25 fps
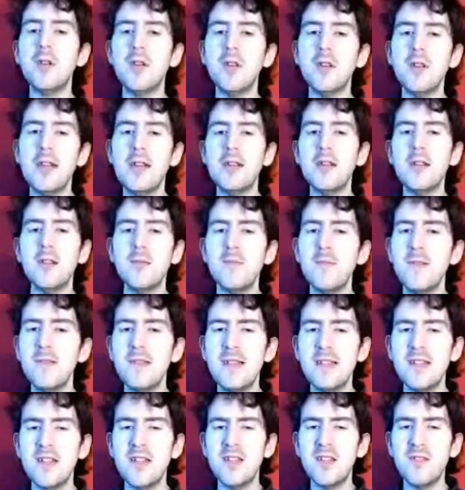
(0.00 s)
It just
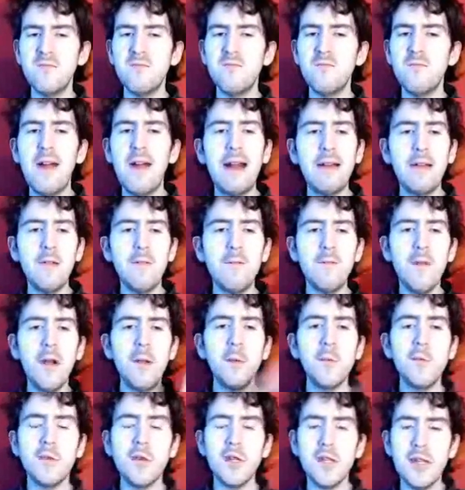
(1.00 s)
feels like just some random
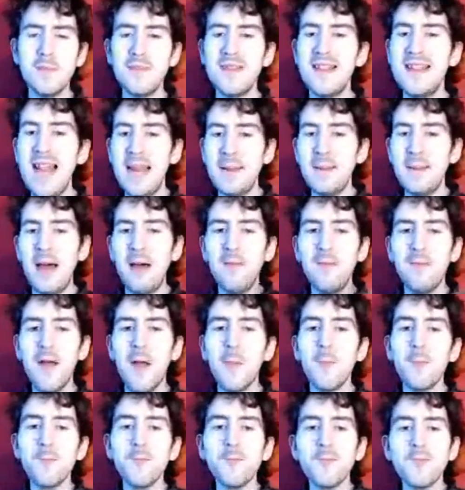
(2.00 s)
robot which is given the name
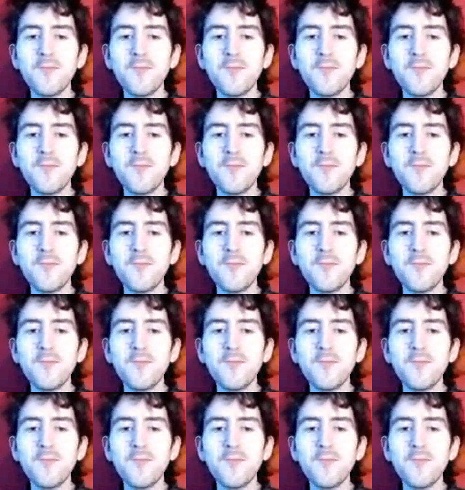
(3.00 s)
Alpha.